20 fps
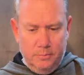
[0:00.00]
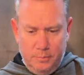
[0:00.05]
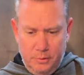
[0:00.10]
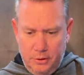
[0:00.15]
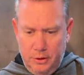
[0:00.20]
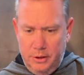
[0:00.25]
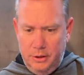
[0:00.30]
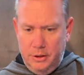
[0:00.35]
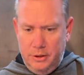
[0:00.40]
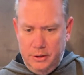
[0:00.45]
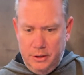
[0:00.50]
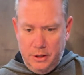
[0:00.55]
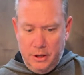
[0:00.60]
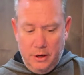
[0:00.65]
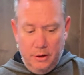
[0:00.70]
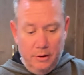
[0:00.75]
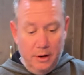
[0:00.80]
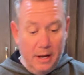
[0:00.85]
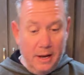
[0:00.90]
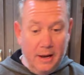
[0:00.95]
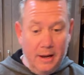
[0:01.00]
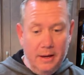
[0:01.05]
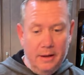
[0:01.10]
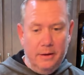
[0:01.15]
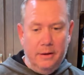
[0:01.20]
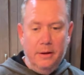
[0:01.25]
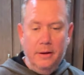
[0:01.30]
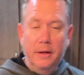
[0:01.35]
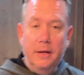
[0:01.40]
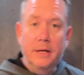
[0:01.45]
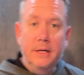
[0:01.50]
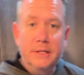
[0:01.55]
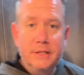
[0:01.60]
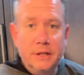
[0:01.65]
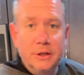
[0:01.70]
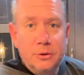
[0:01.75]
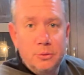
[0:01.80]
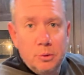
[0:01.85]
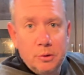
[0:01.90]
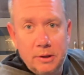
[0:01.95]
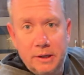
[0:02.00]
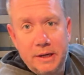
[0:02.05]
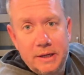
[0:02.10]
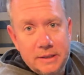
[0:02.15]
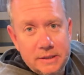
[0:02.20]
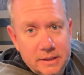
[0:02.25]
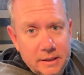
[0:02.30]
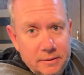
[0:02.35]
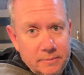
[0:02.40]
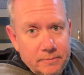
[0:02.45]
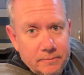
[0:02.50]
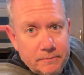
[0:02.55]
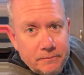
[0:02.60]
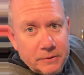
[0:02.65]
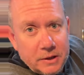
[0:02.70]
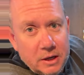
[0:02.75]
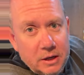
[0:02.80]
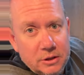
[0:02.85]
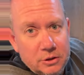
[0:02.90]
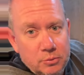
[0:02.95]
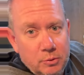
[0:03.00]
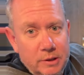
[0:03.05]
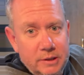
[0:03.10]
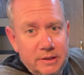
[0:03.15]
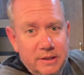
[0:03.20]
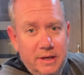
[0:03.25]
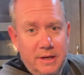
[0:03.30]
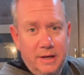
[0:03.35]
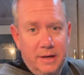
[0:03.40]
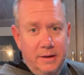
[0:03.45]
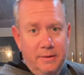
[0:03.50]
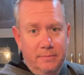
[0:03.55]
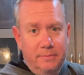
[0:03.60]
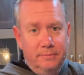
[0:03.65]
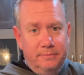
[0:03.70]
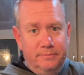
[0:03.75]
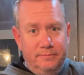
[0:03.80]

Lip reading: pretty good to go. And since we're lazy and it's Wednesday night,